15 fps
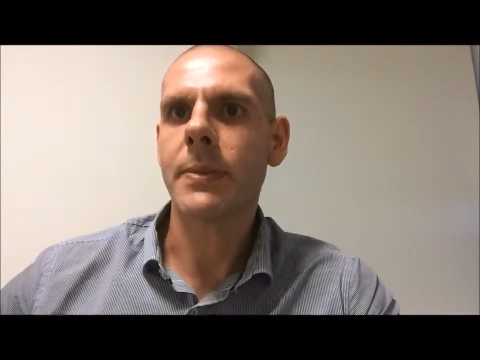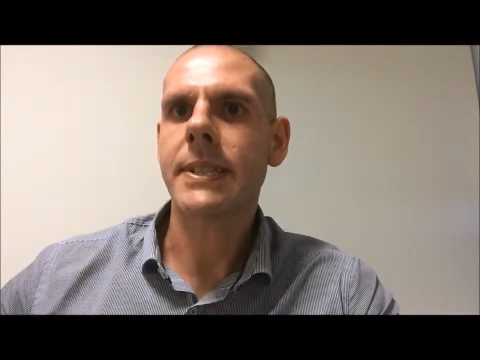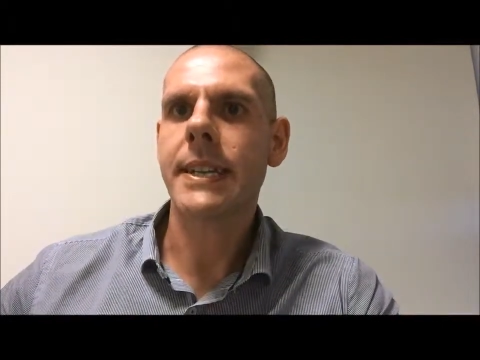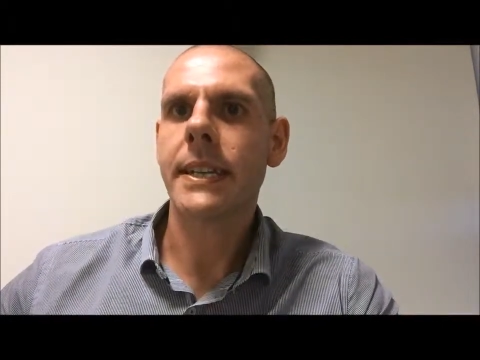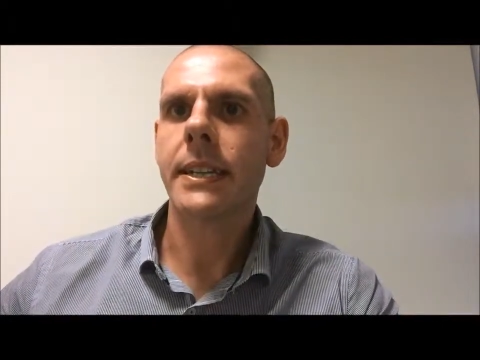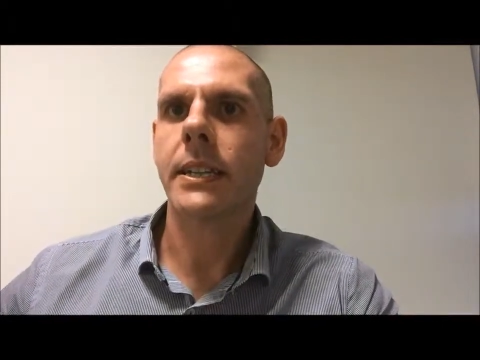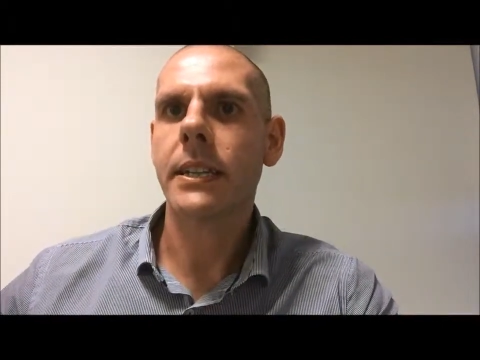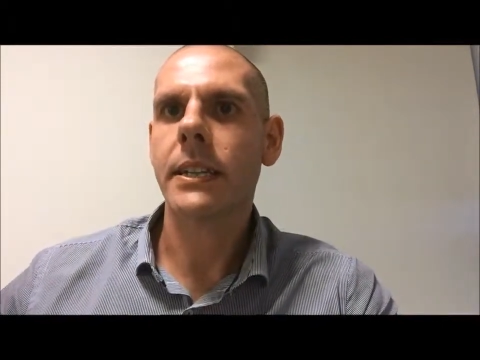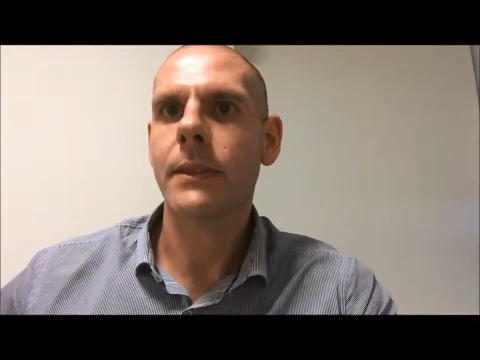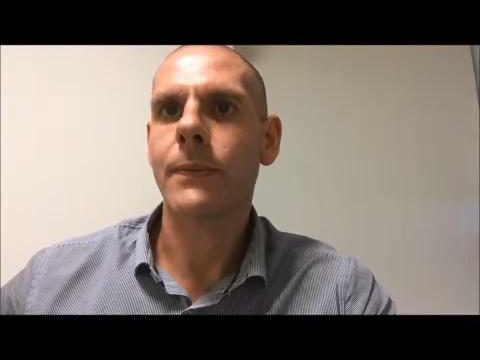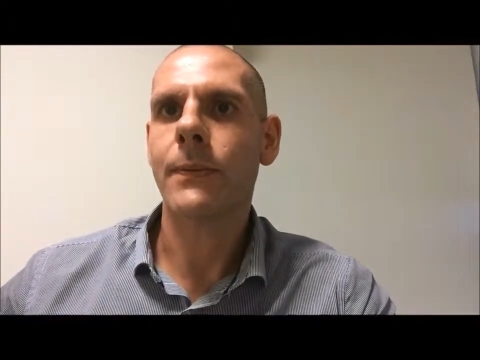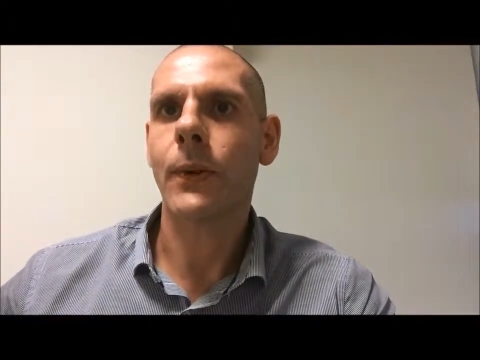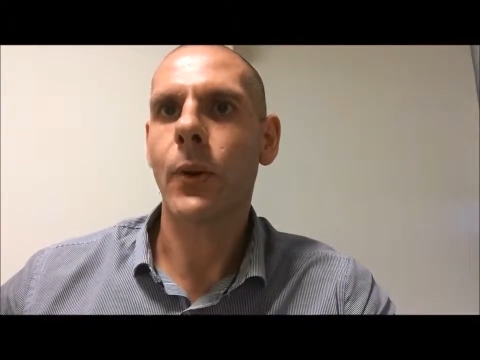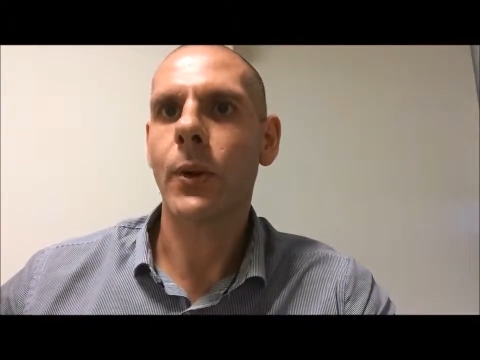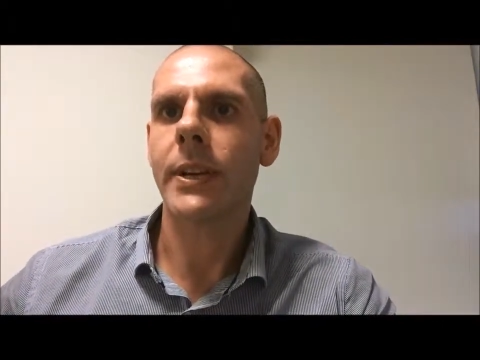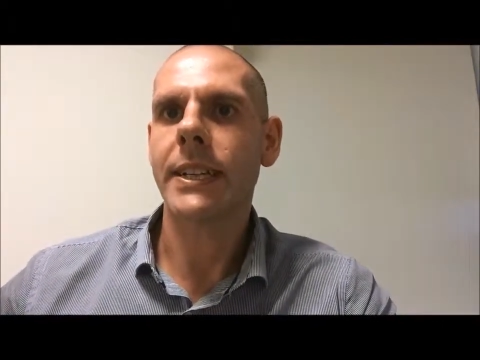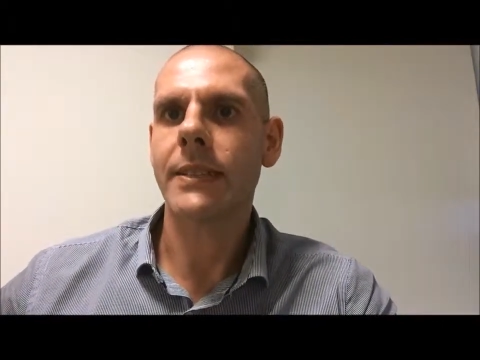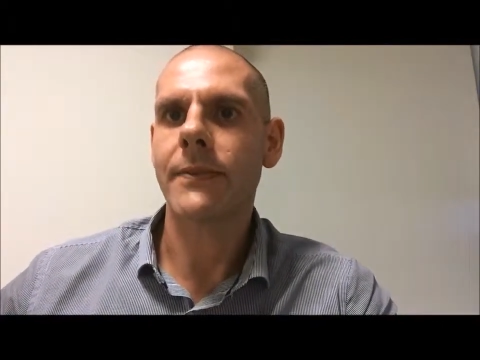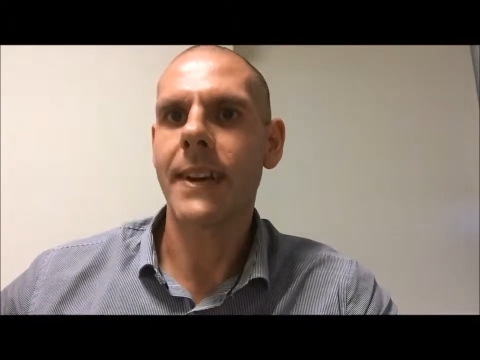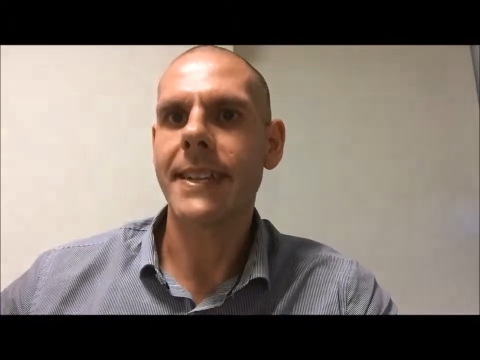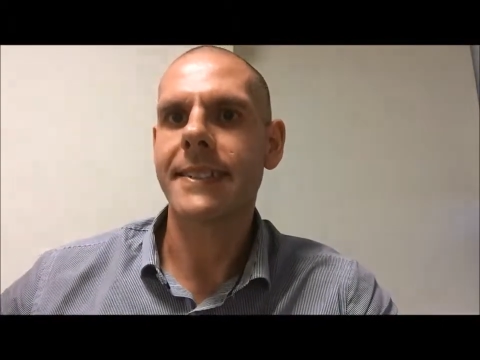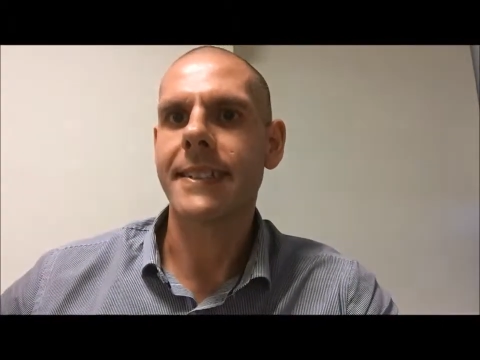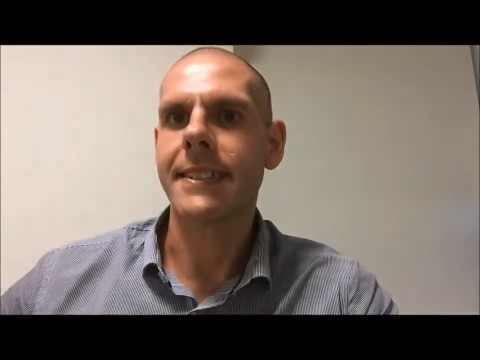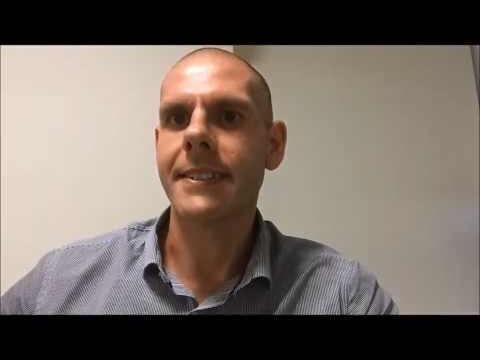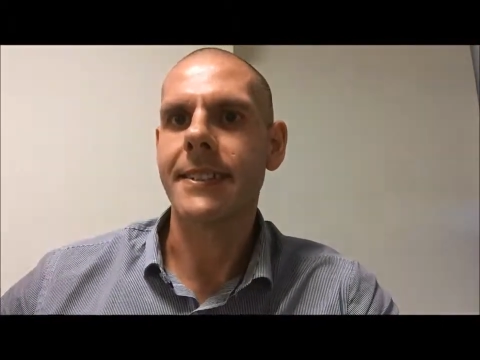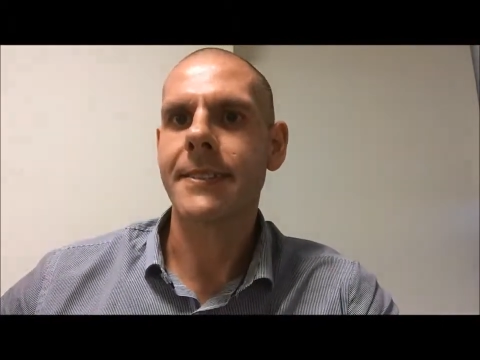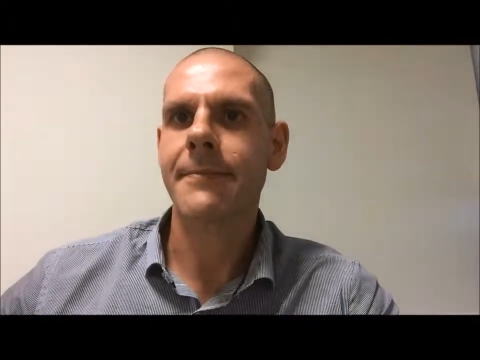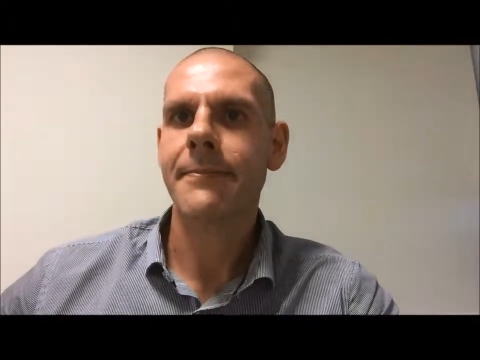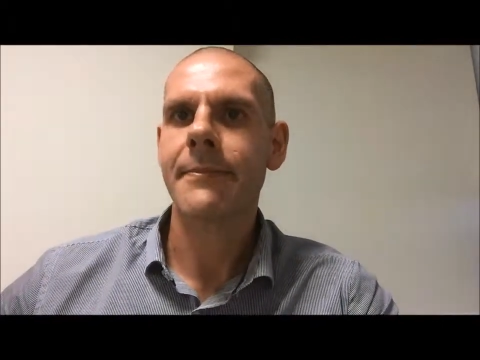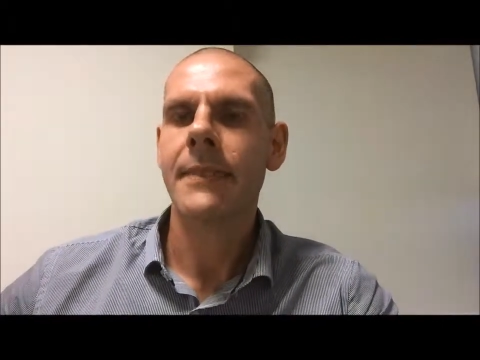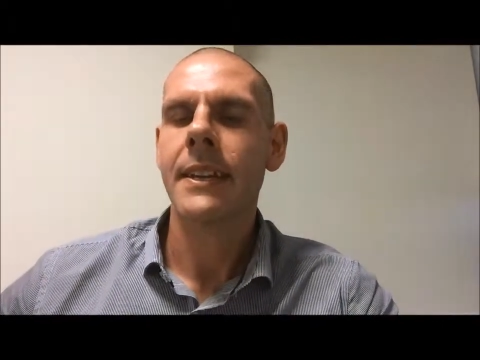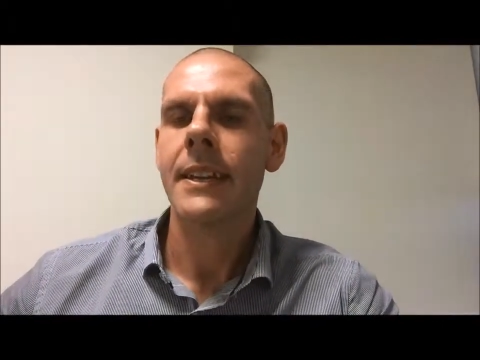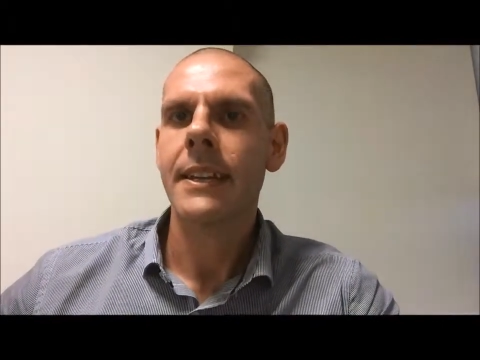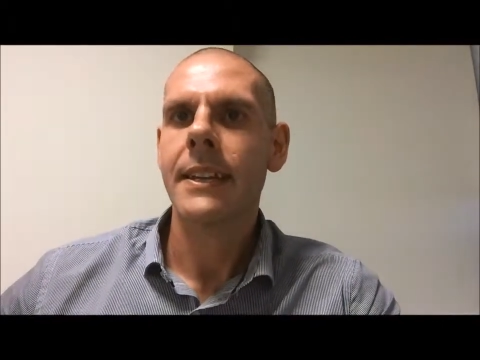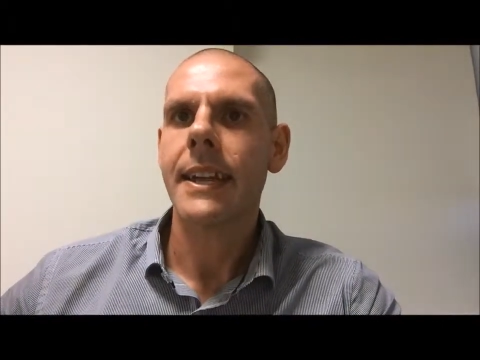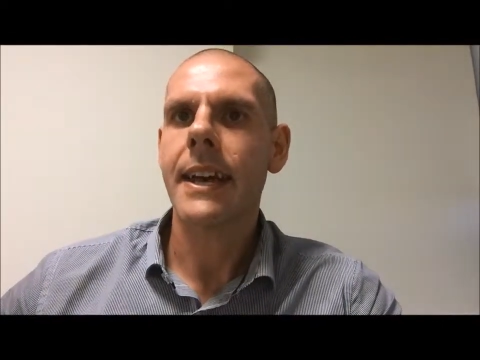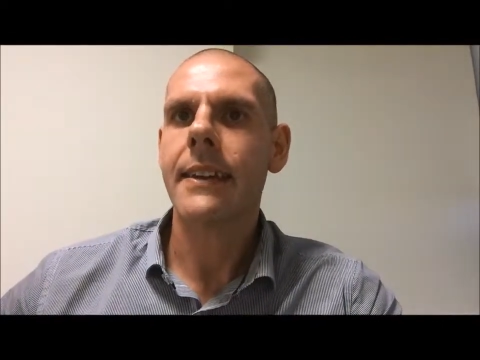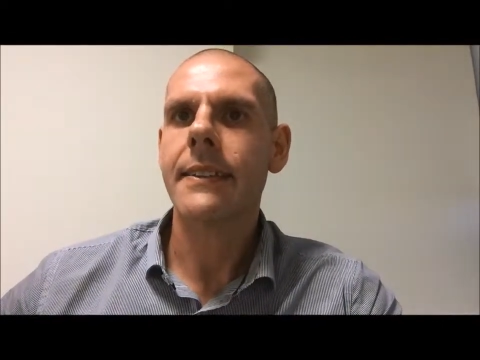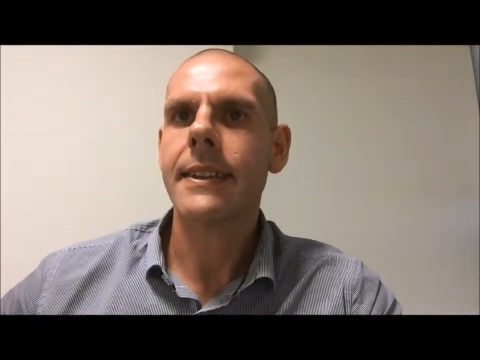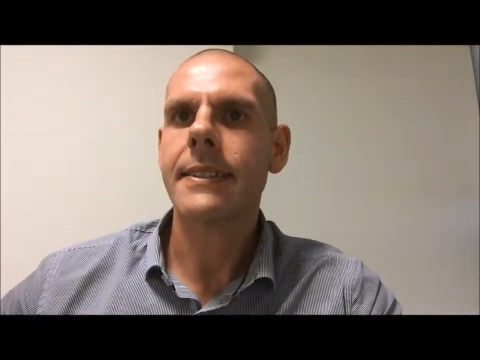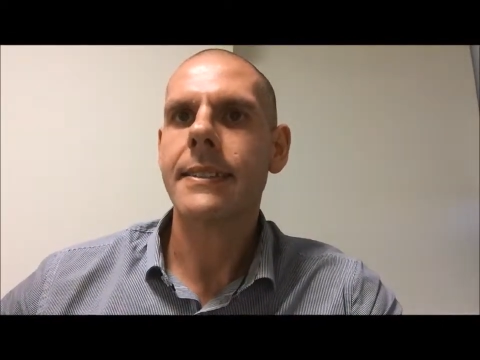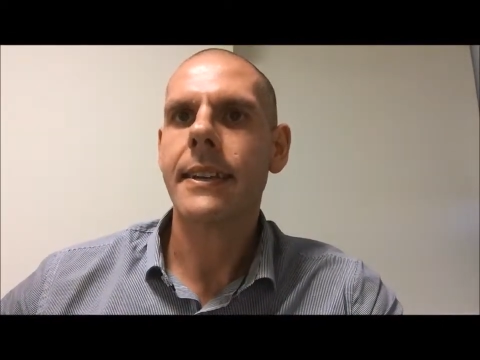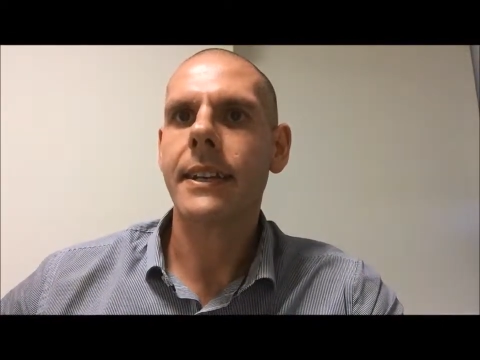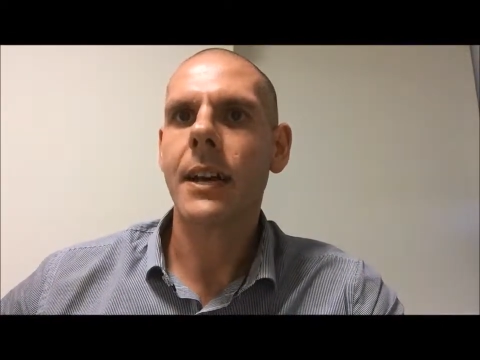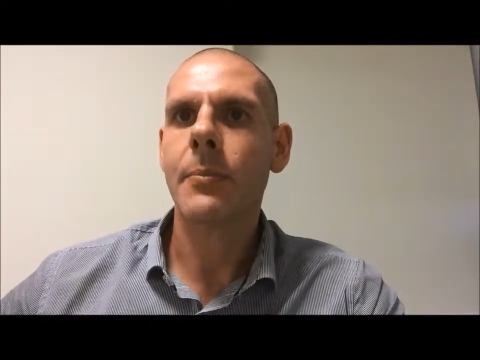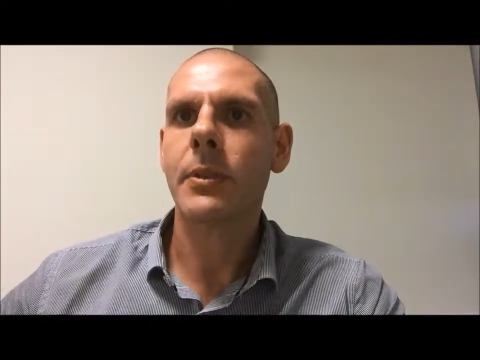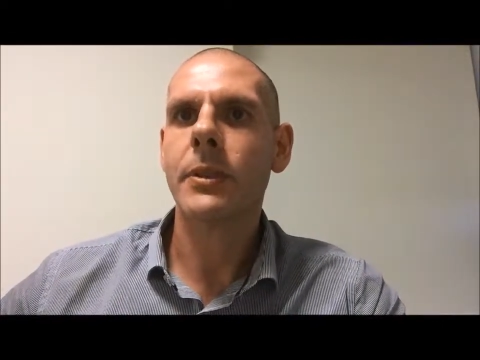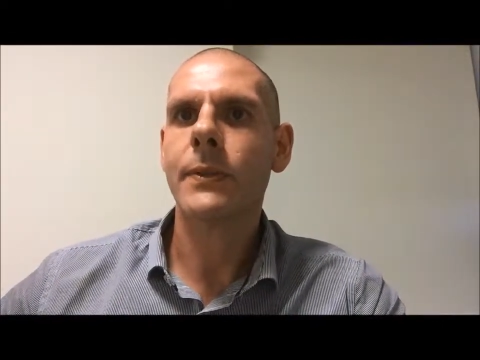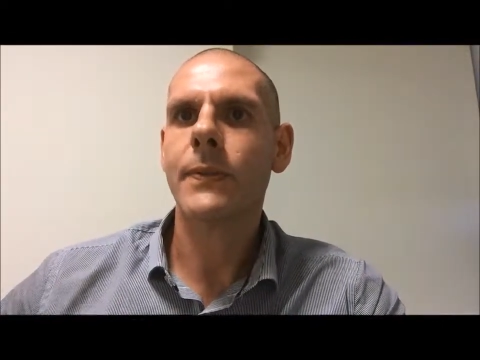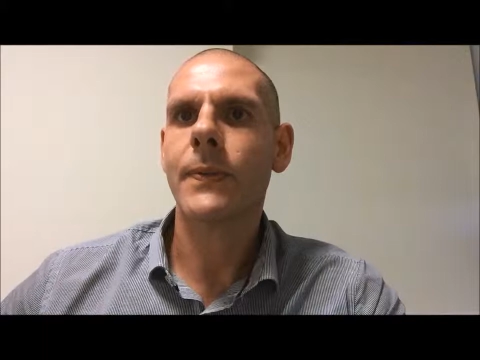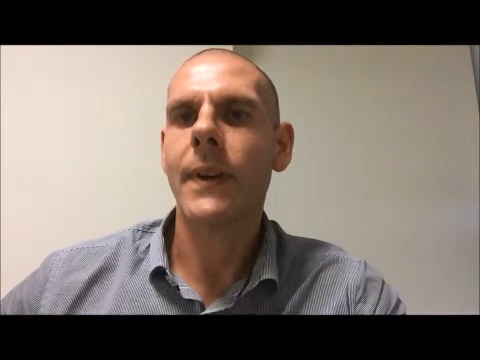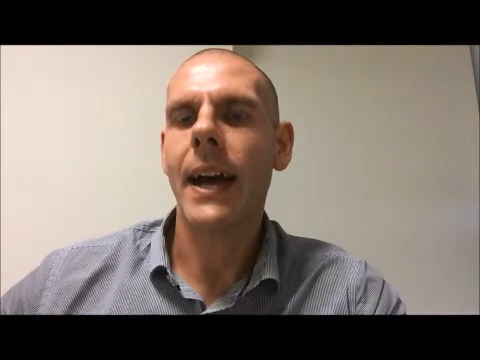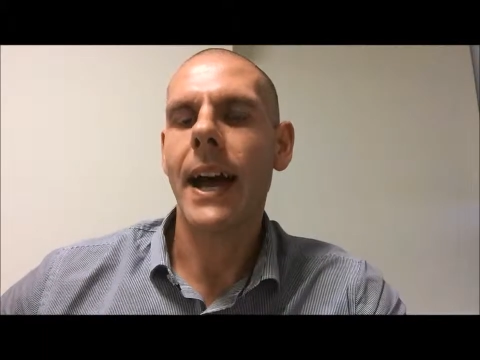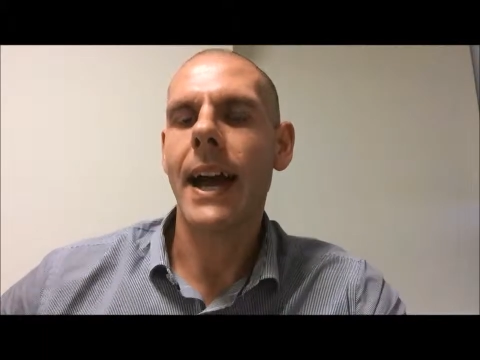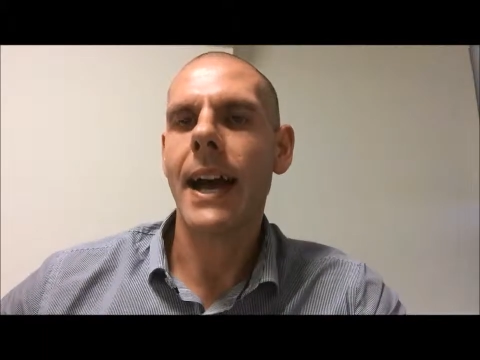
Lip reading: particularly for investors. Now there's a couple of